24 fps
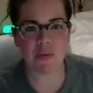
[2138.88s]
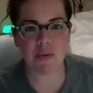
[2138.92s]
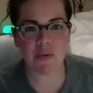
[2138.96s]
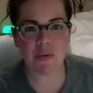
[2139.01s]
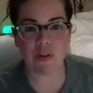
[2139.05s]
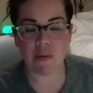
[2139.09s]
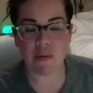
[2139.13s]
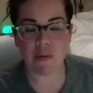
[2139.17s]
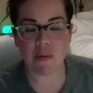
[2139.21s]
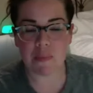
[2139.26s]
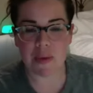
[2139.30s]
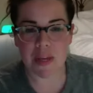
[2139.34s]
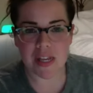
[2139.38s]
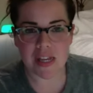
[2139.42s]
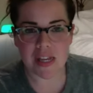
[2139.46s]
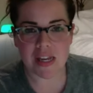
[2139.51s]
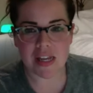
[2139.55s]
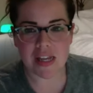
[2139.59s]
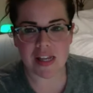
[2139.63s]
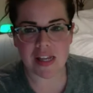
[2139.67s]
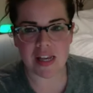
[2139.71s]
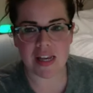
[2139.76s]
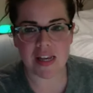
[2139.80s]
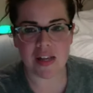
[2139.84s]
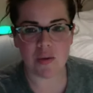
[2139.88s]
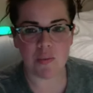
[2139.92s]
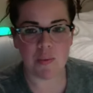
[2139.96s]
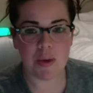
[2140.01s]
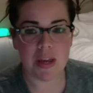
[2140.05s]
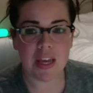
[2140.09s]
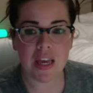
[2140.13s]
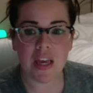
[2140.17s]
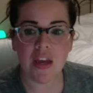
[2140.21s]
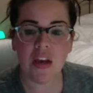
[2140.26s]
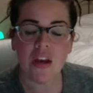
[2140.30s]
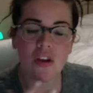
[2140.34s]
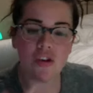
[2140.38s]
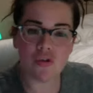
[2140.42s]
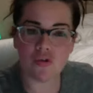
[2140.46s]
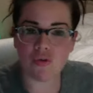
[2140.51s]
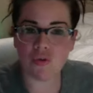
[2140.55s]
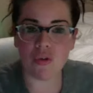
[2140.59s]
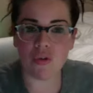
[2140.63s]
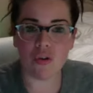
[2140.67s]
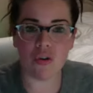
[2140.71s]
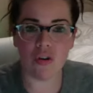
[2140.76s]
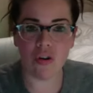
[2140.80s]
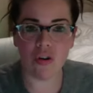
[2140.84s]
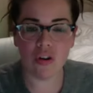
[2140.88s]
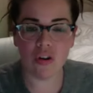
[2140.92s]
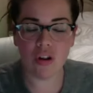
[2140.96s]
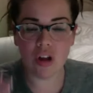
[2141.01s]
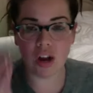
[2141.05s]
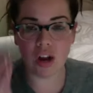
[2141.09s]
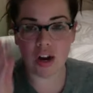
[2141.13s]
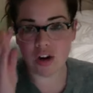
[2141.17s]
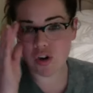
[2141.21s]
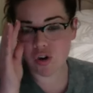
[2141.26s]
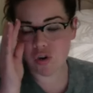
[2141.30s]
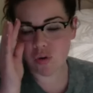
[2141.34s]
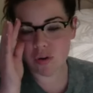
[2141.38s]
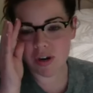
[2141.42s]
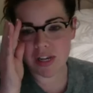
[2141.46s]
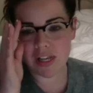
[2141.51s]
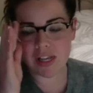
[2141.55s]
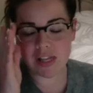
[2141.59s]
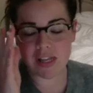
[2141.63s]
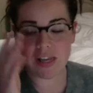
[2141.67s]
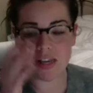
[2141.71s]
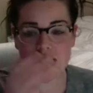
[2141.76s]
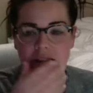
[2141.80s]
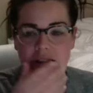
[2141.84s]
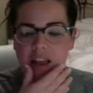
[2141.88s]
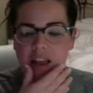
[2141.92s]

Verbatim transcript: with our businesses we can control our choices